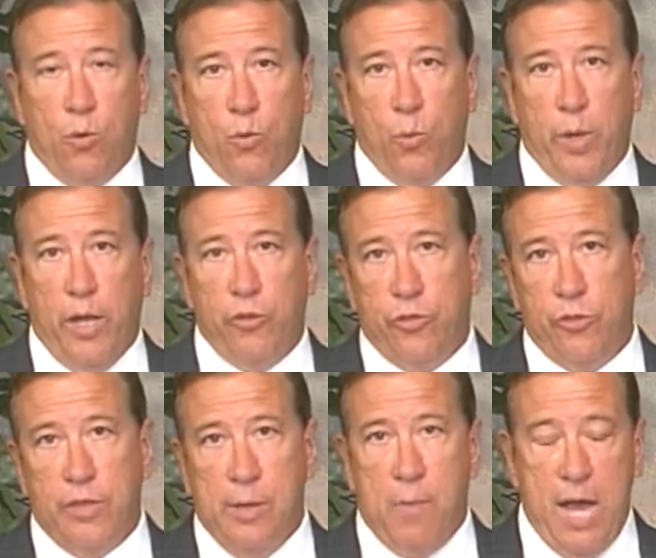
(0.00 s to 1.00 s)
with
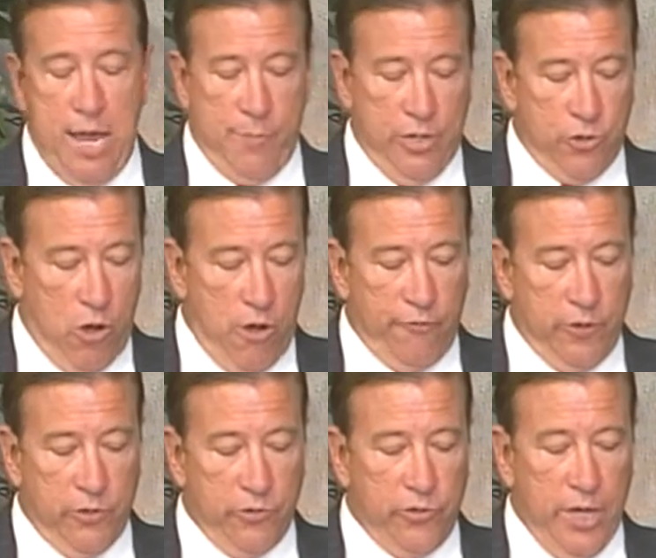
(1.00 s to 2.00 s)
the Miami
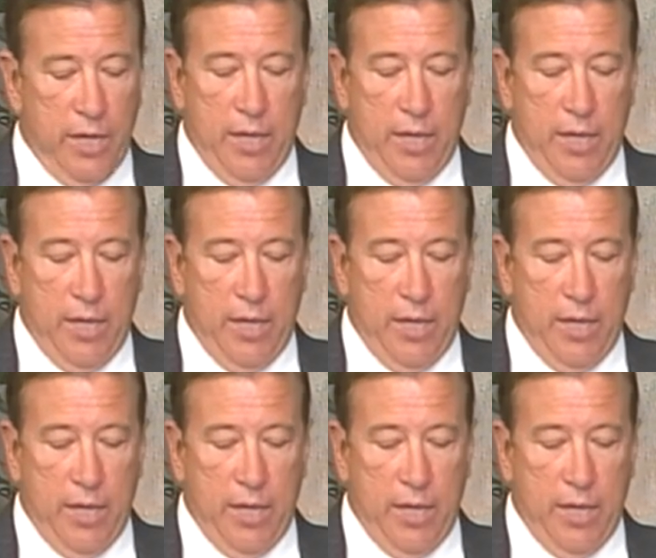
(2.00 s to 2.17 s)
Dolphins,